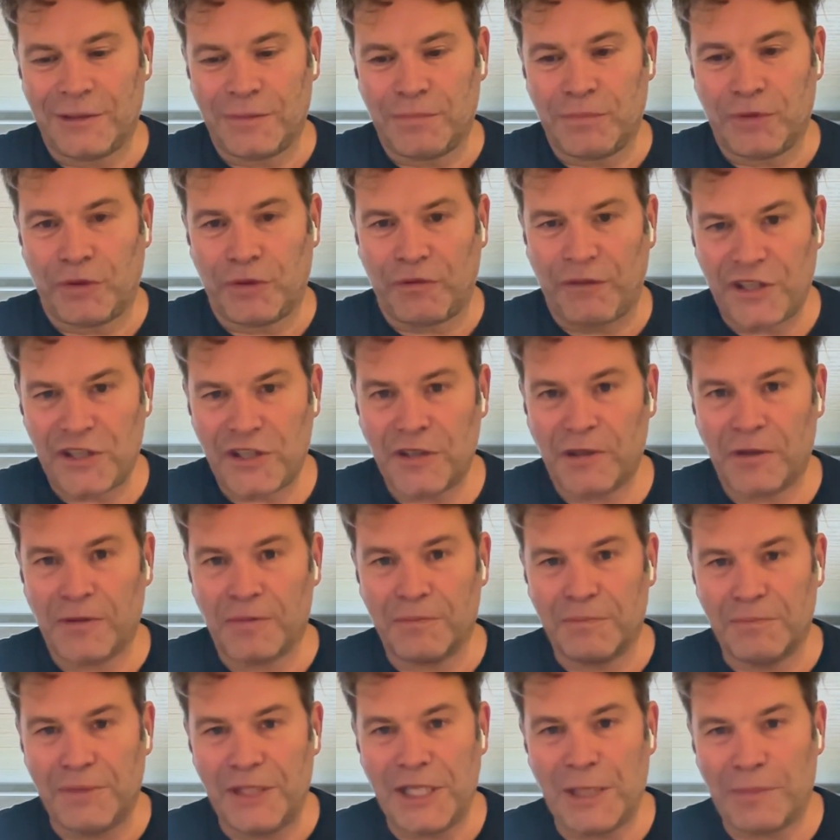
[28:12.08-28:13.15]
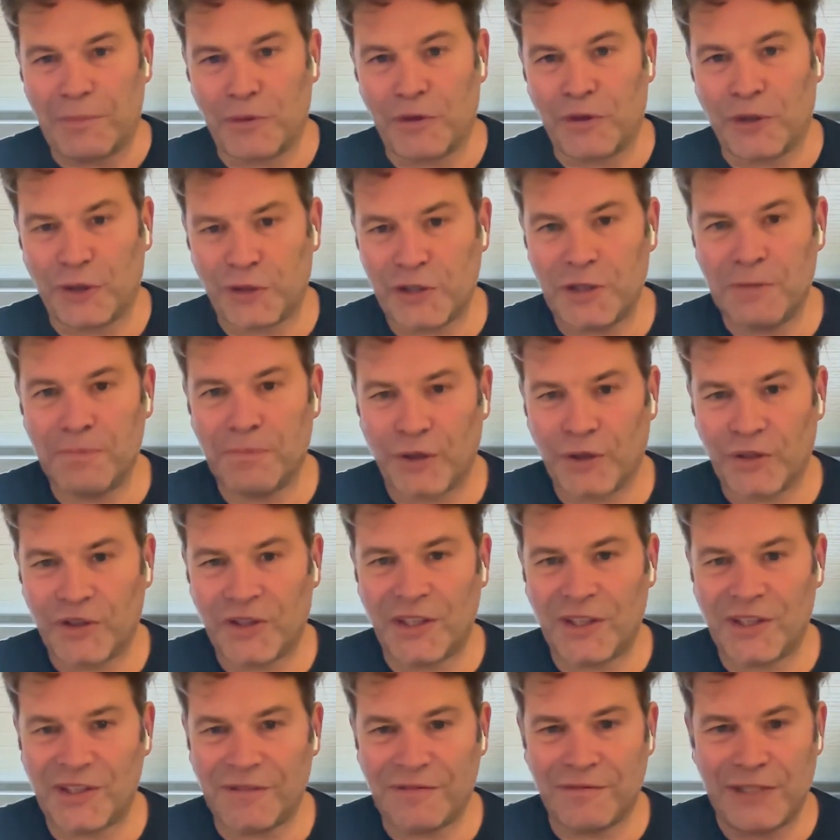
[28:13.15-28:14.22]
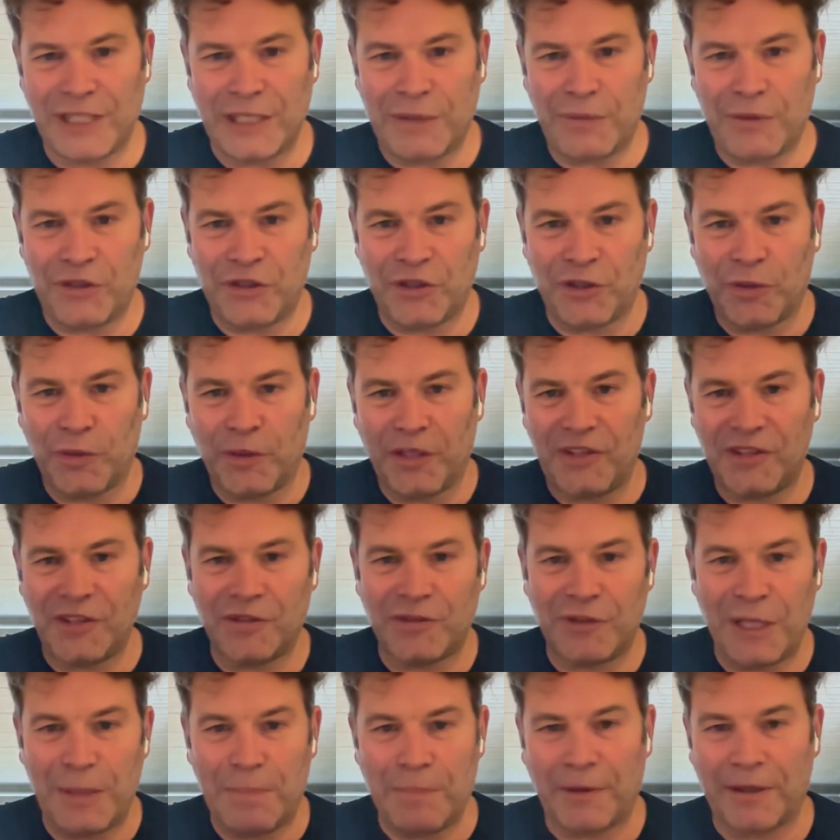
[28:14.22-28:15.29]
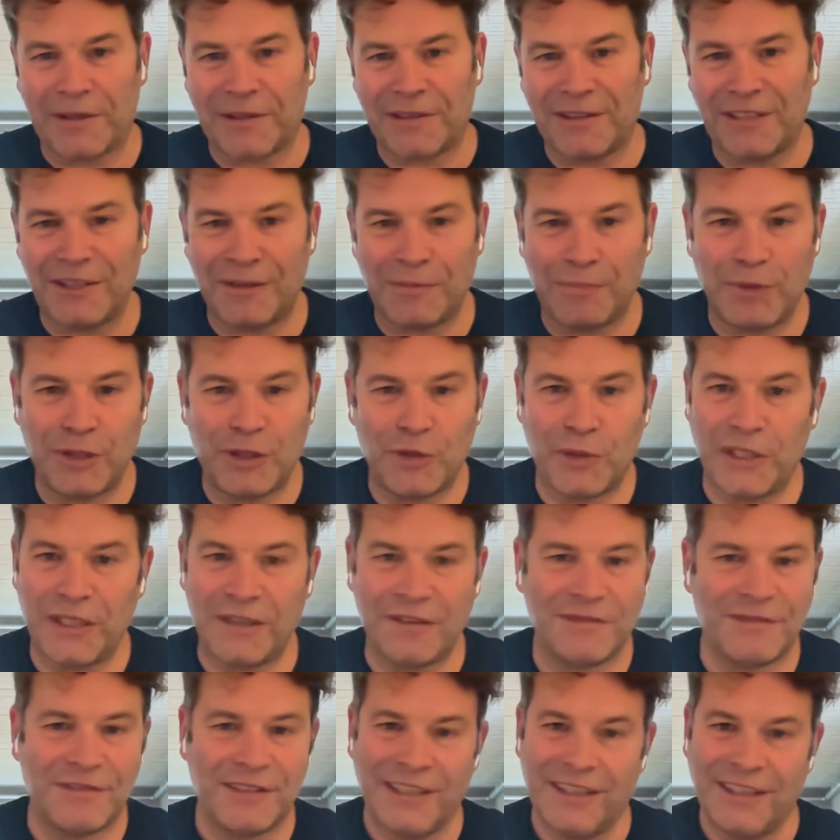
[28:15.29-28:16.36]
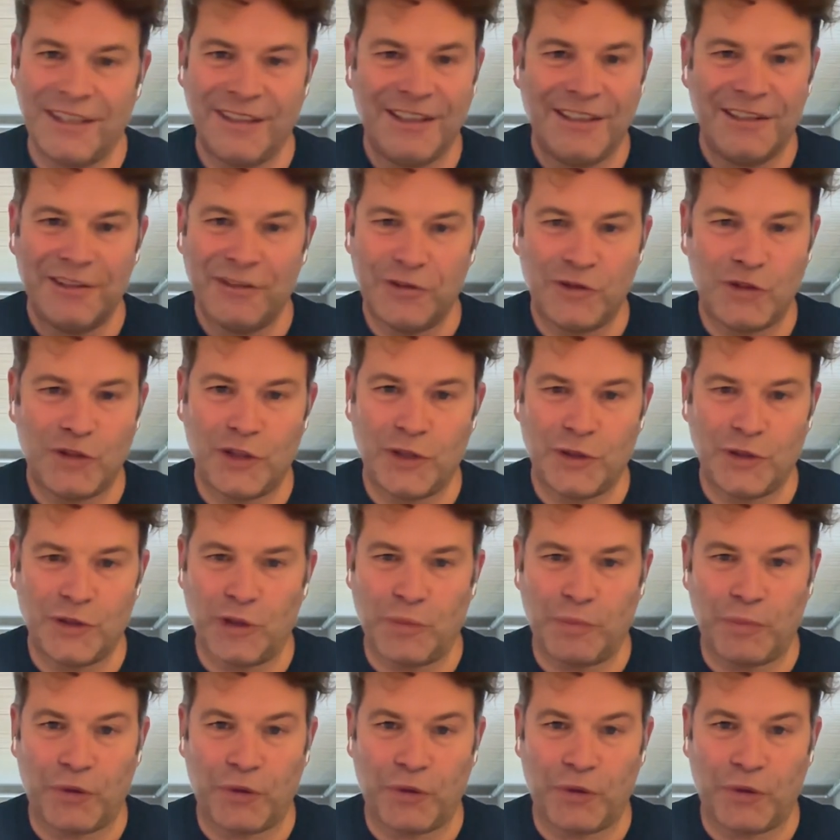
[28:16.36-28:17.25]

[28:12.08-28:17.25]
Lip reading: professional media production process, there is always a tripartite between the